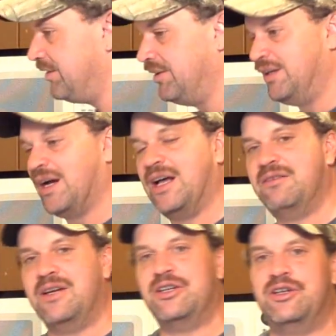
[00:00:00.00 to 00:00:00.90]
to let the
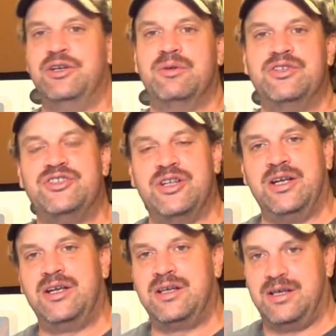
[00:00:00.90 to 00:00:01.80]
dehydrator do its
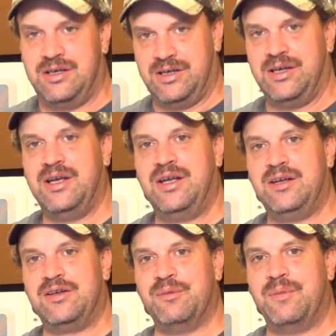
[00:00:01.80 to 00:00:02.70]
thing
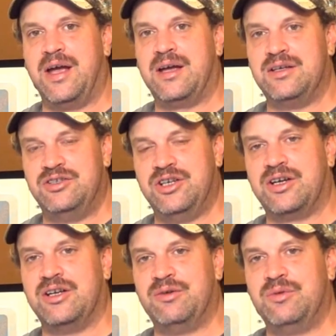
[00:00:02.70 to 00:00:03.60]
and come back and
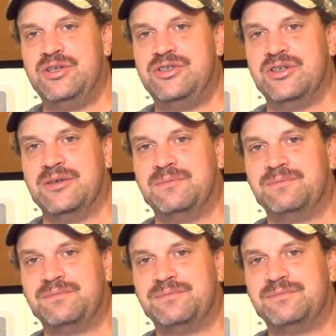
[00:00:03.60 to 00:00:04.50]
check on it when it's done.